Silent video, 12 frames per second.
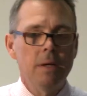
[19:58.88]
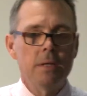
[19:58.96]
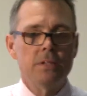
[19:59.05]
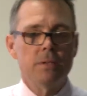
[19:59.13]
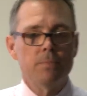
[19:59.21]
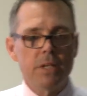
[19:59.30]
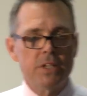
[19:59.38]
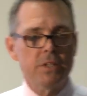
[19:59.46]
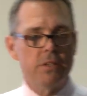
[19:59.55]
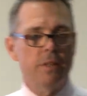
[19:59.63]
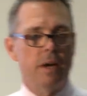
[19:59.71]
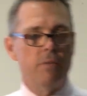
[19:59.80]
submission
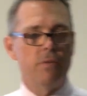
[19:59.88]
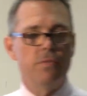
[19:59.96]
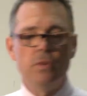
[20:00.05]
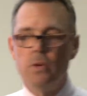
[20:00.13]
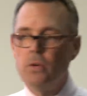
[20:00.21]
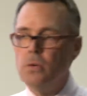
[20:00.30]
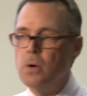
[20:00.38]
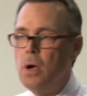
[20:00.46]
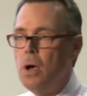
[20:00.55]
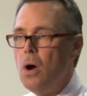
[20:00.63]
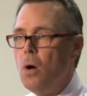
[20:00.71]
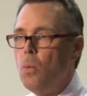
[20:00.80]
to that review
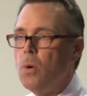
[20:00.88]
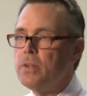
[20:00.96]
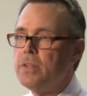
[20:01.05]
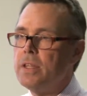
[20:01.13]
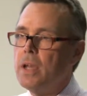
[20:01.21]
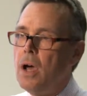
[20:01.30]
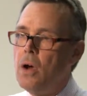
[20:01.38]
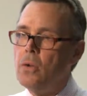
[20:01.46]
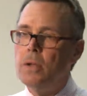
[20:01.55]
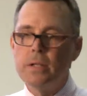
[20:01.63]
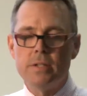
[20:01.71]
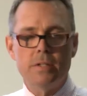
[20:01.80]
was the
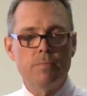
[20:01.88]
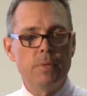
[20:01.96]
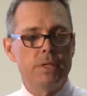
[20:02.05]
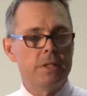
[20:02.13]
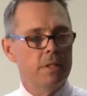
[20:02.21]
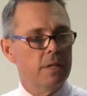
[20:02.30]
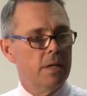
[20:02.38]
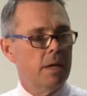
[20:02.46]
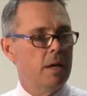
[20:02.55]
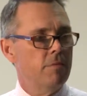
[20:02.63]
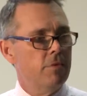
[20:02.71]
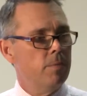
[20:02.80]
only submission that
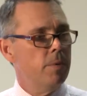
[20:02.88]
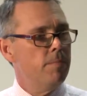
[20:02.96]
came from a